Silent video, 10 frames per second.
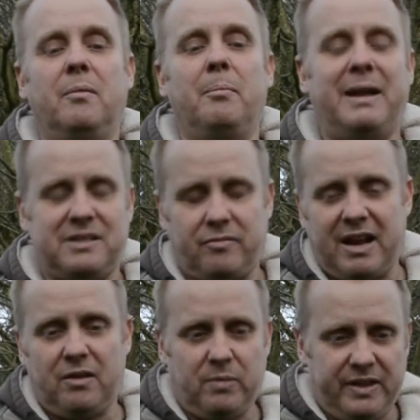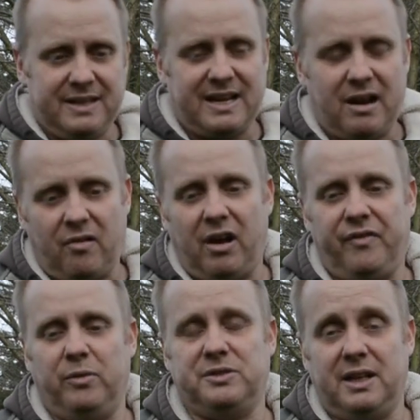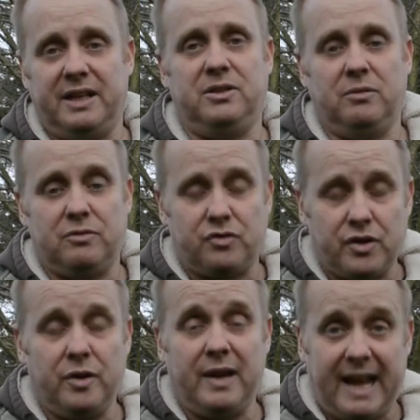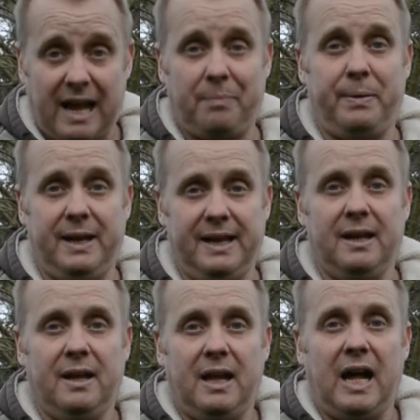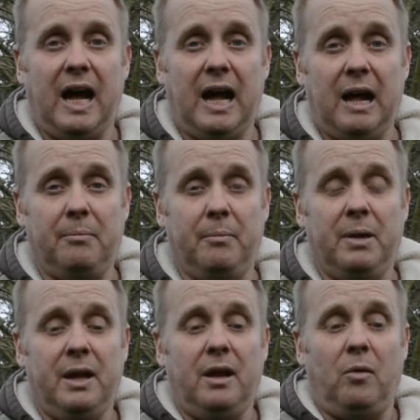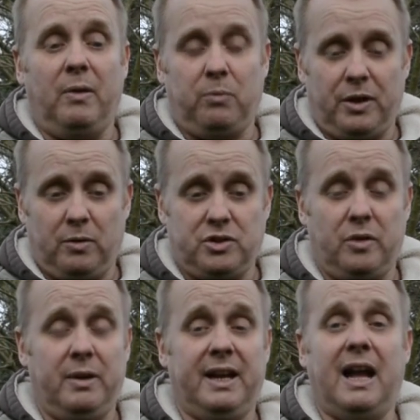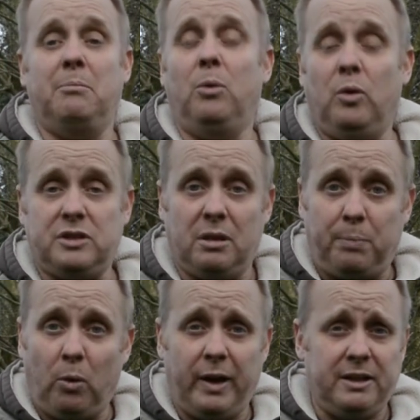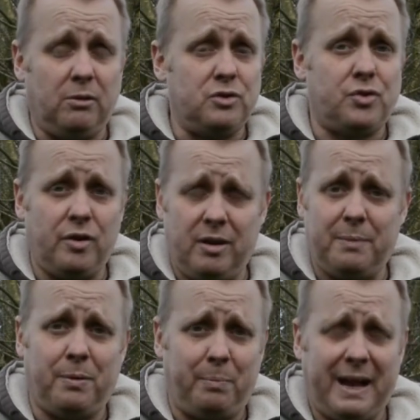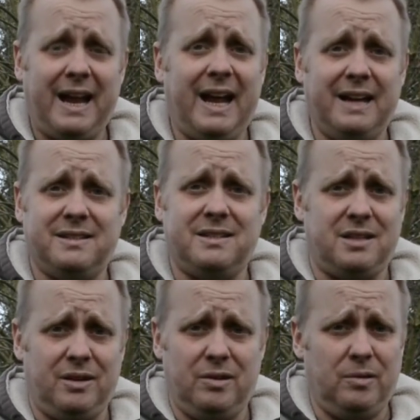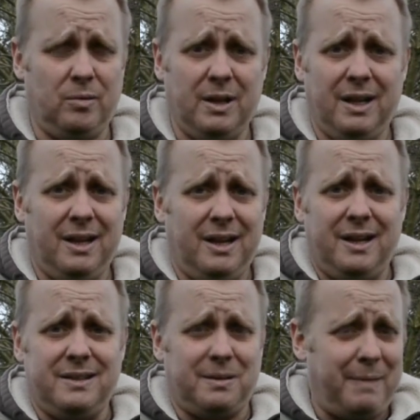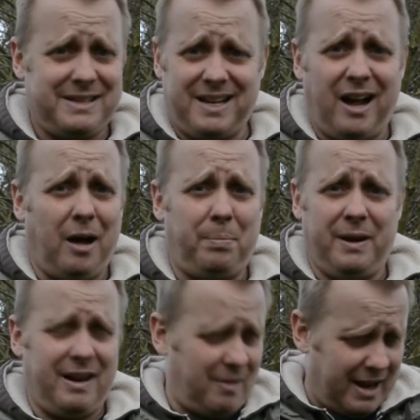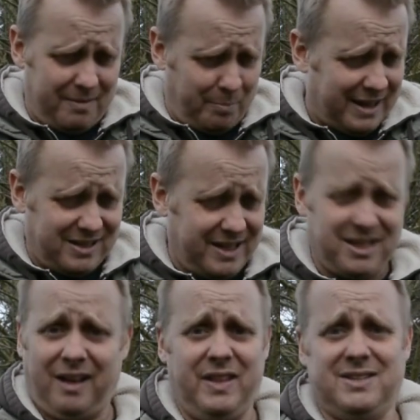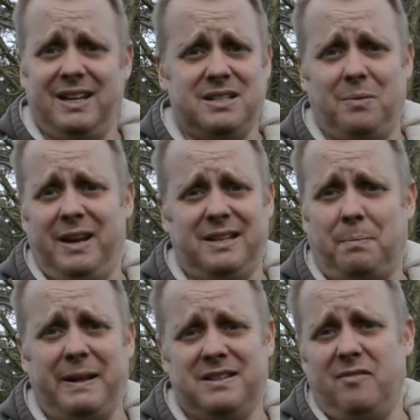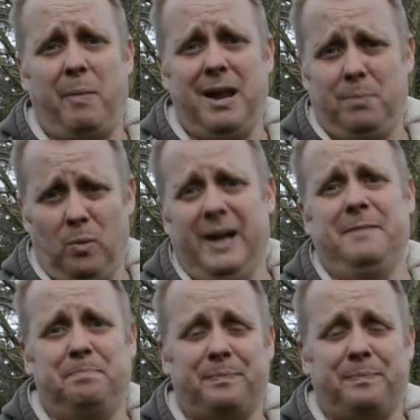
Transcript: mess around with these air rifles unless you're truly happy with what you're doing, and more to the point, you're truly prepared to mess it up and basically turn this into an expensive paperweight.